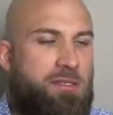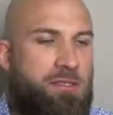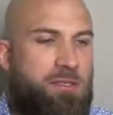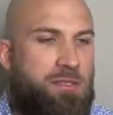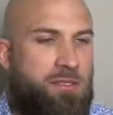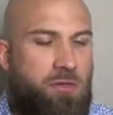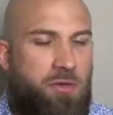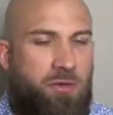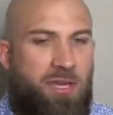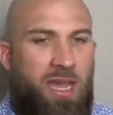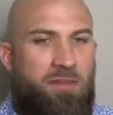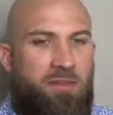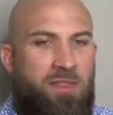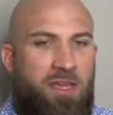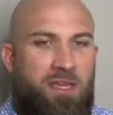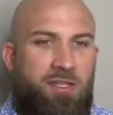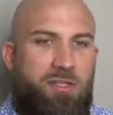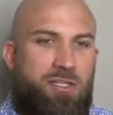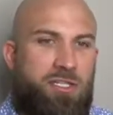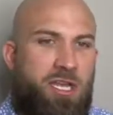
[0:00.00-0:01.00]
So again, they
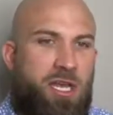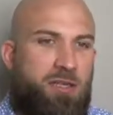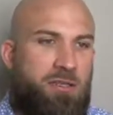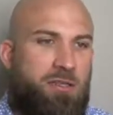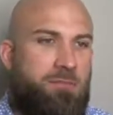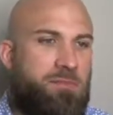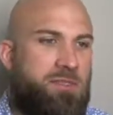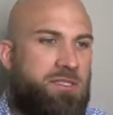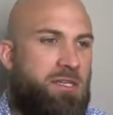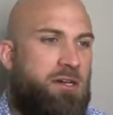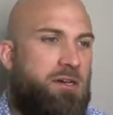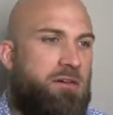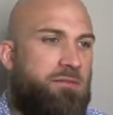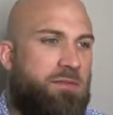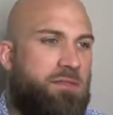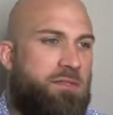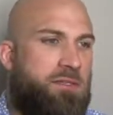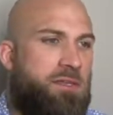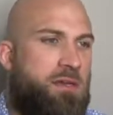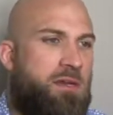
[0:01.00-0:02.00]
can check
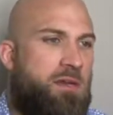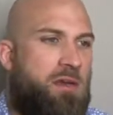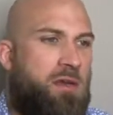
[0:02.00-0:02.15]
themselves.